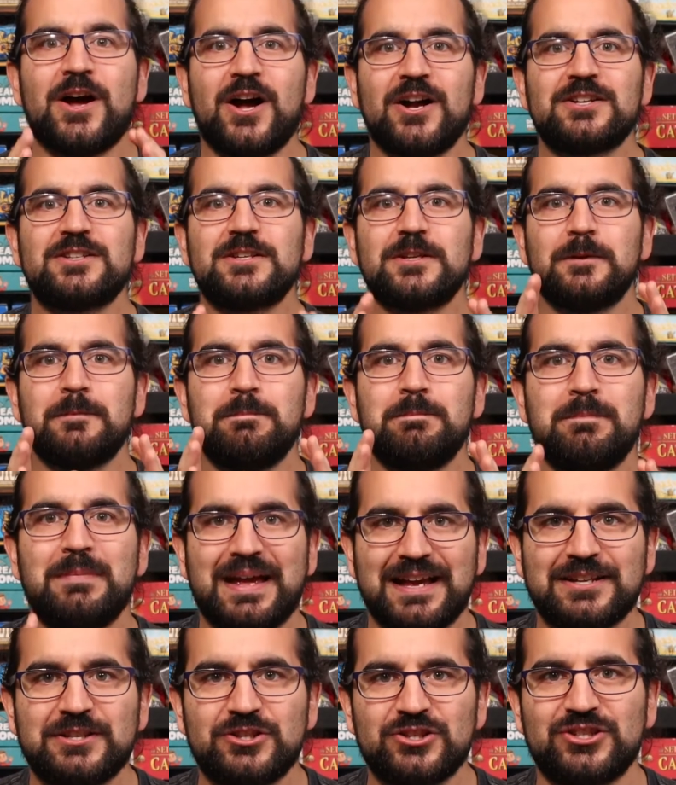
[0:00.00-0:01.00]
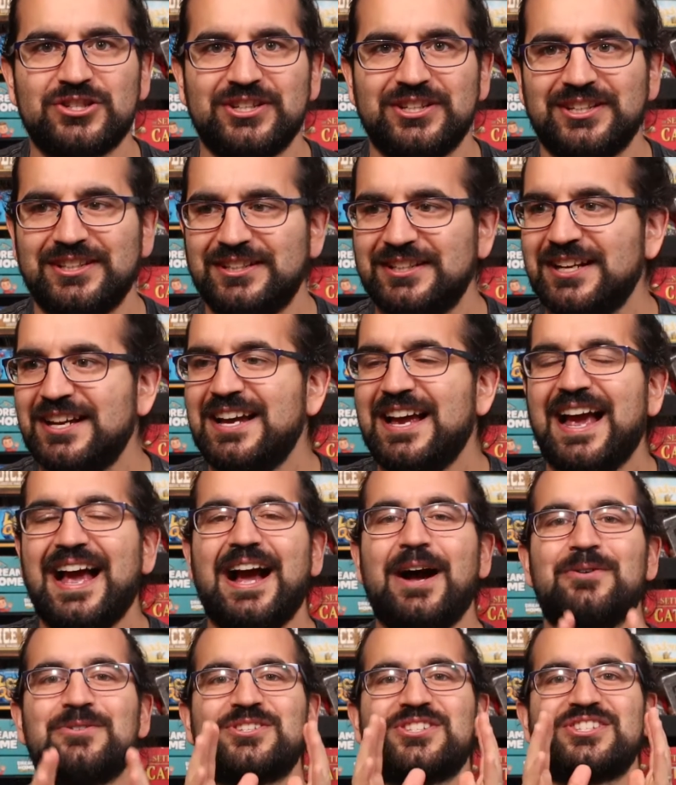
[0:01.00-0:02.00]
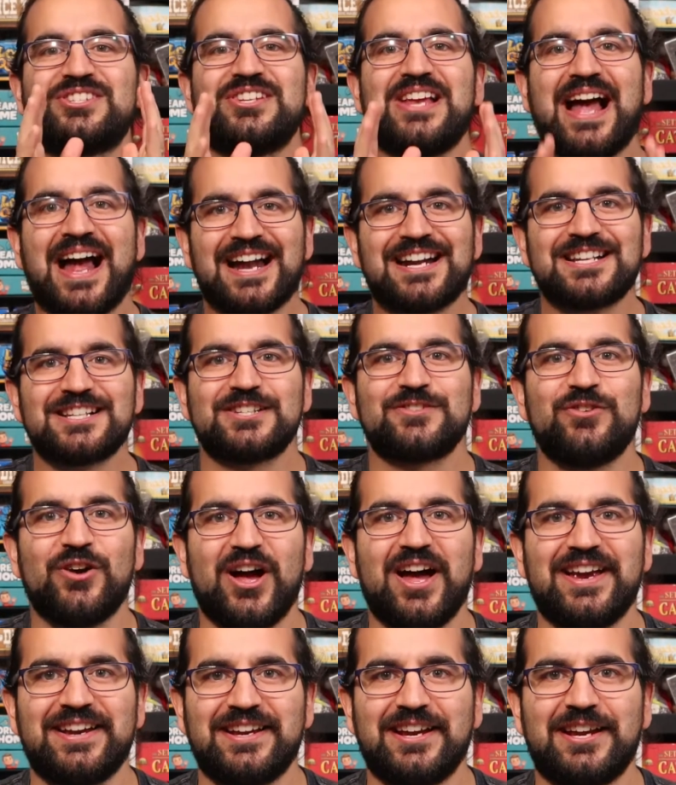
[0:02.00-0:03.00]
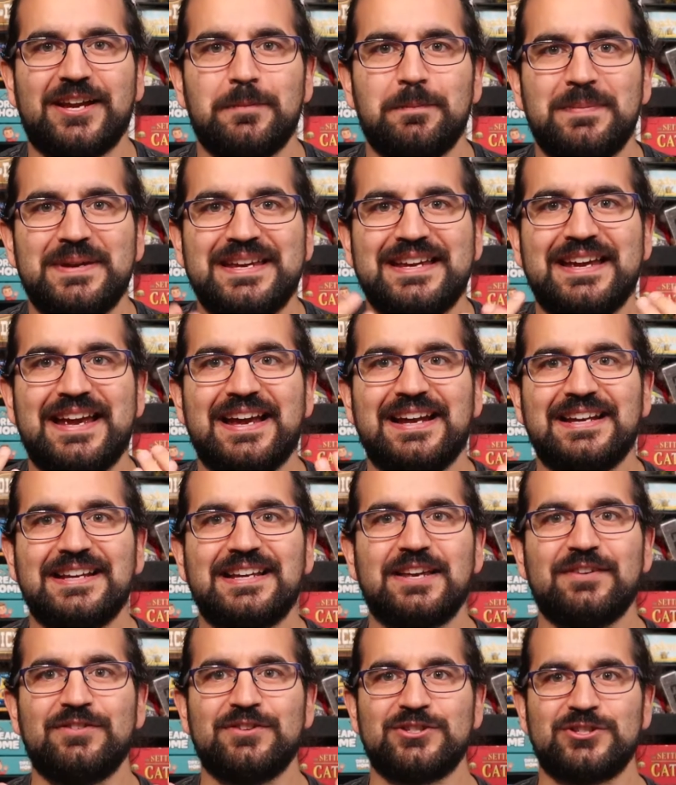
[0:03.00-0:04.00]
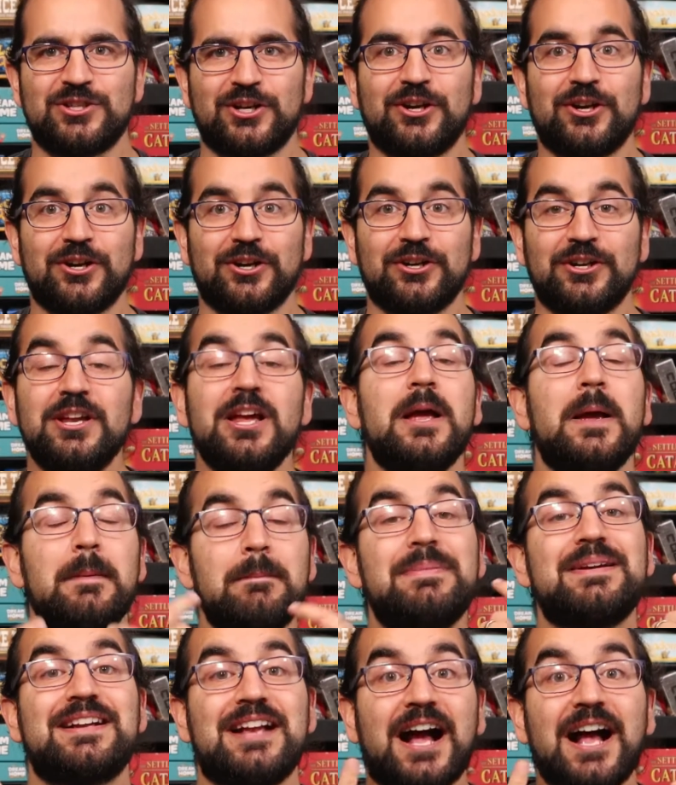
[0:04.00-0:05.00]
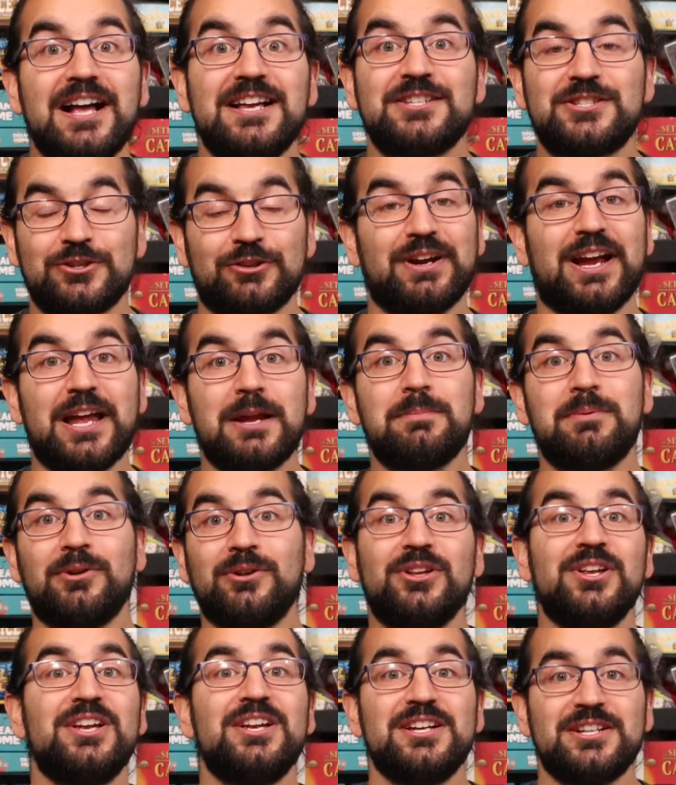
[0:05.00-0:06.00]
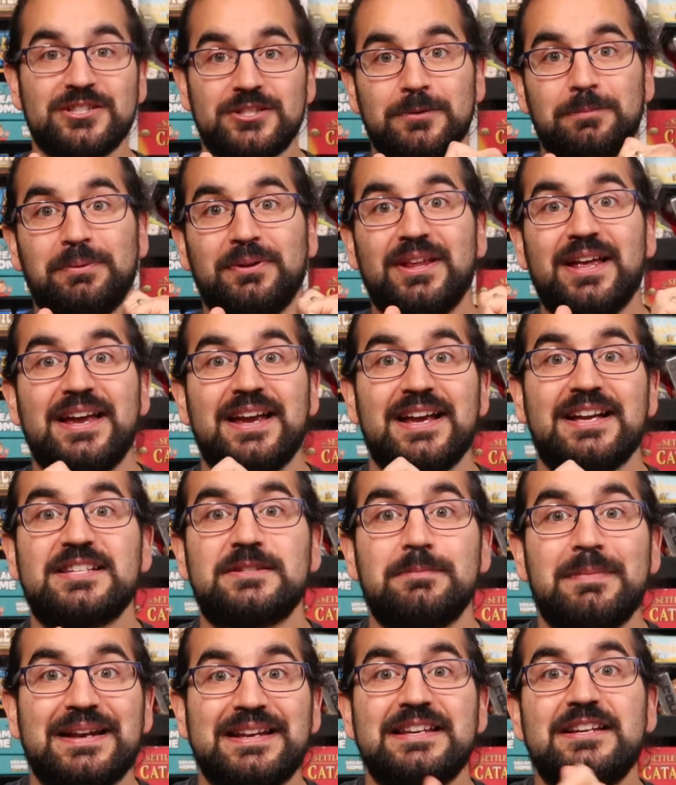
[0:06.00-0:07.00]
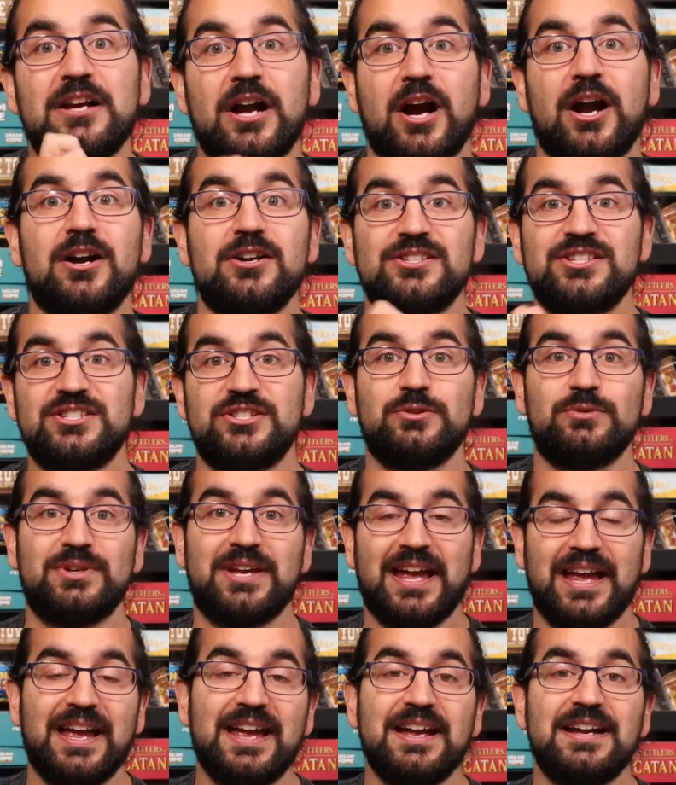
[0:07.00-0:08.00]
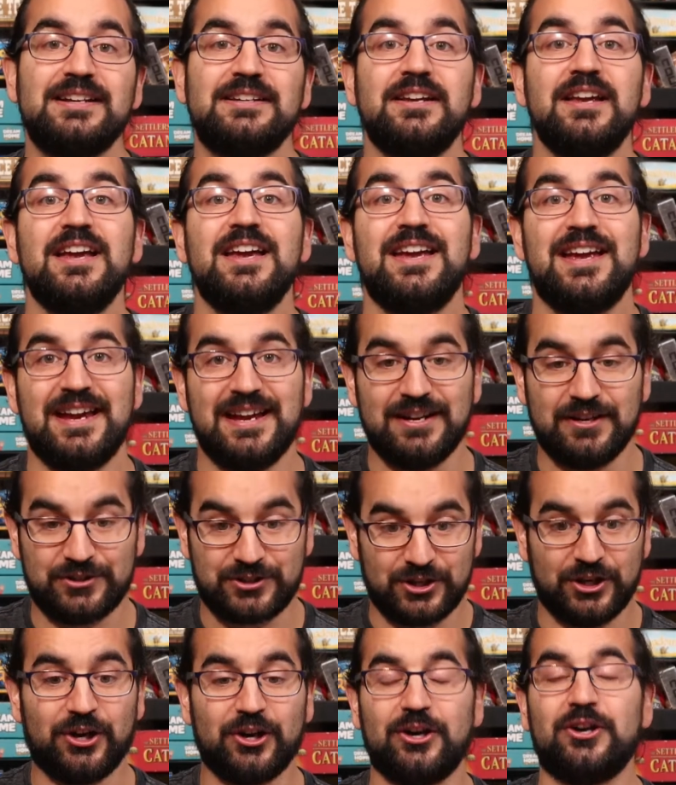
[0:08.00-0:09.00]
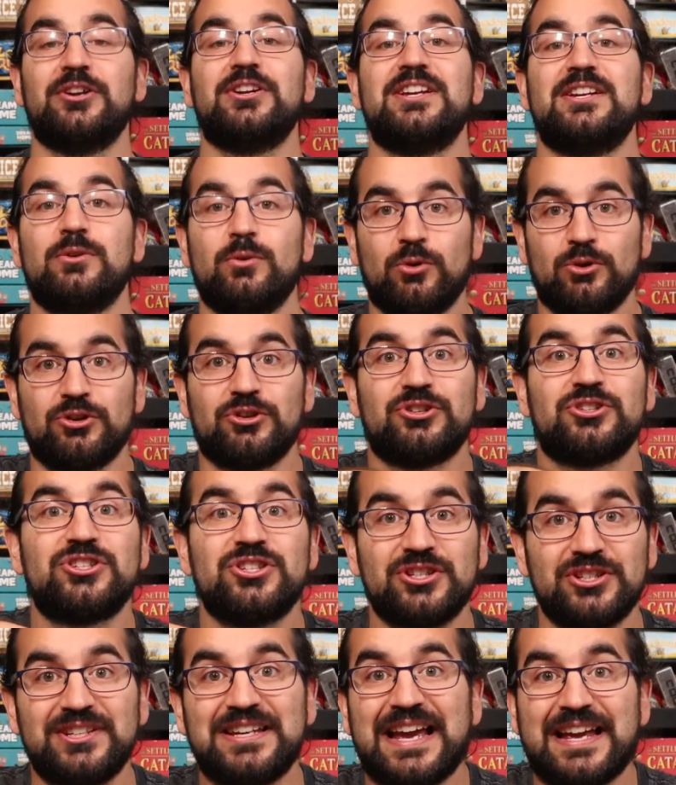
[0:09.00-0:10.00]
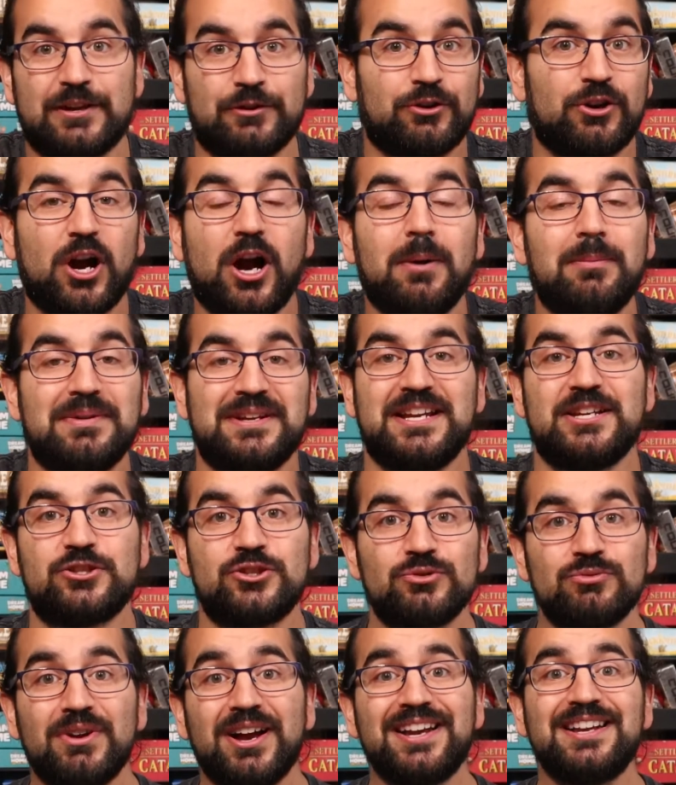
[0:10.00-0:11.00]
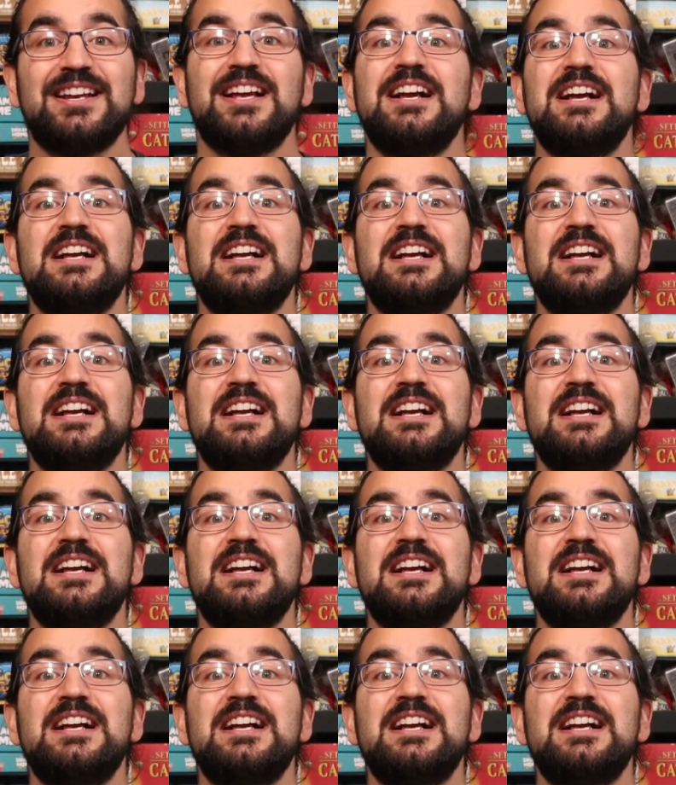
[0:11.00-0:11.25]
not to mention how satisfying it can be in a given turn, because you're able to play as many cards as you can in a turn in order to get your combination right.